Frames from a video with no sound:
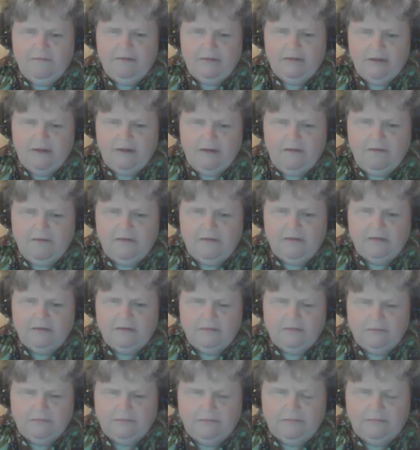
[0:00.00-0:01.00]
Yeah,
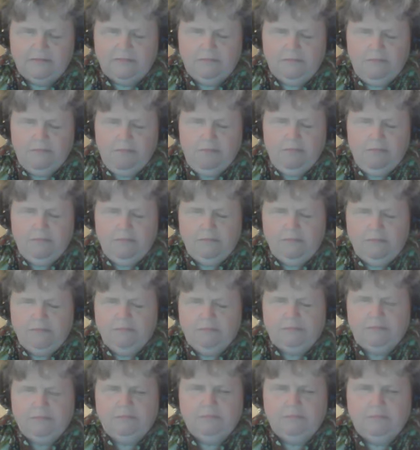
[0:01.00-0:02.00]
absolutely. So,
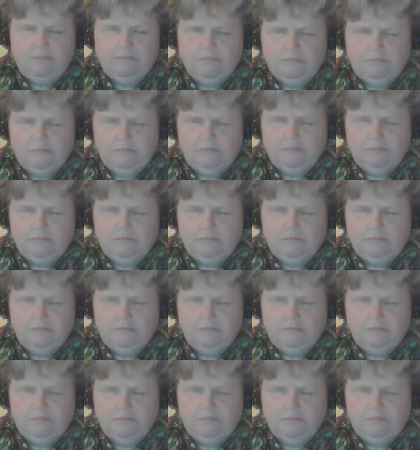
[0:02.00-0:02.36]
Uh, the